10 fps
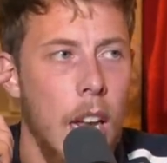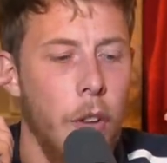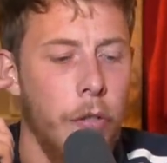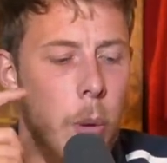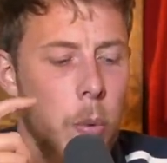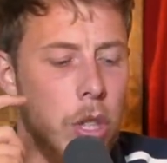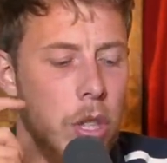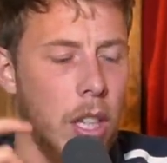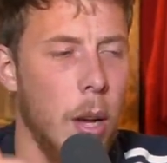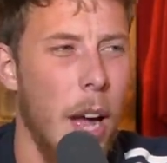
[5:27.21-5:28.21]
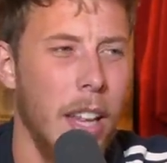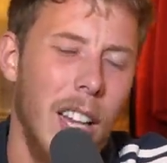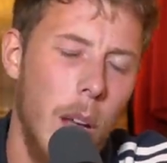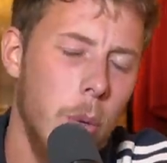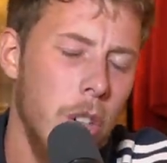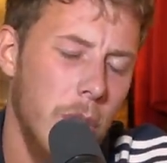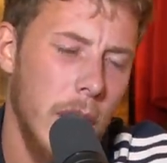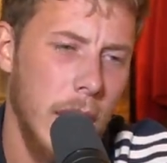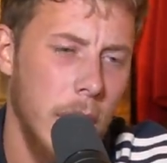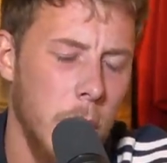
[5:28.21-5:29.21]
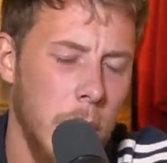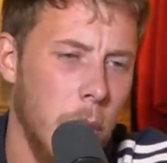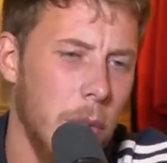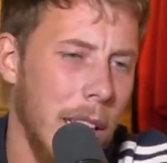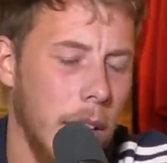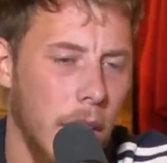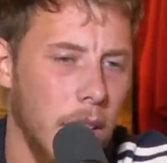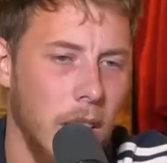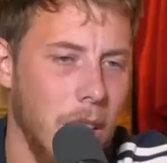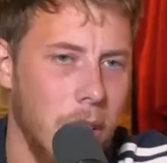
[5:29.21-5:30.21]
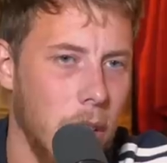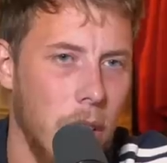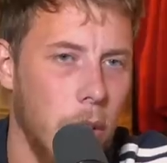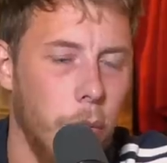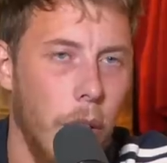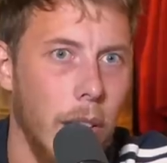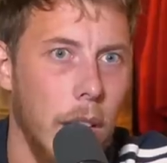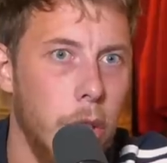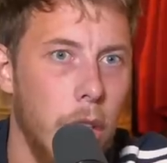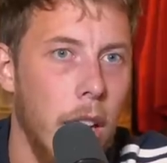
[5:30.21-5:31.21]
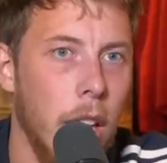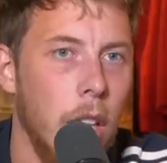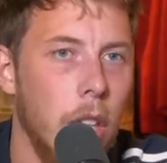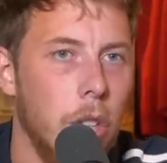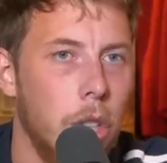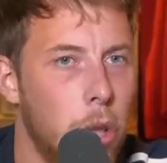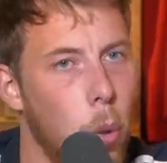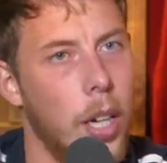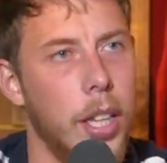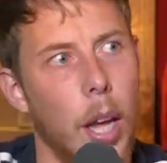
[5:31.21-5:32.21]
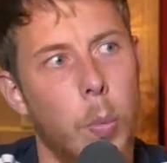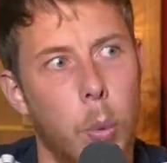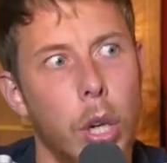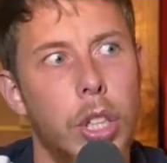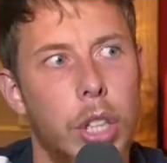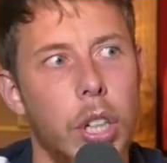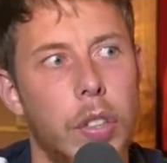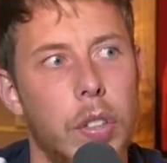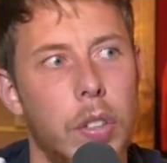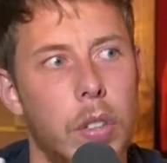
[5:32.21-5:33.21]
if they were just to come out and they're like, we're not really, we don't really think this is this is very legit. Surely they would just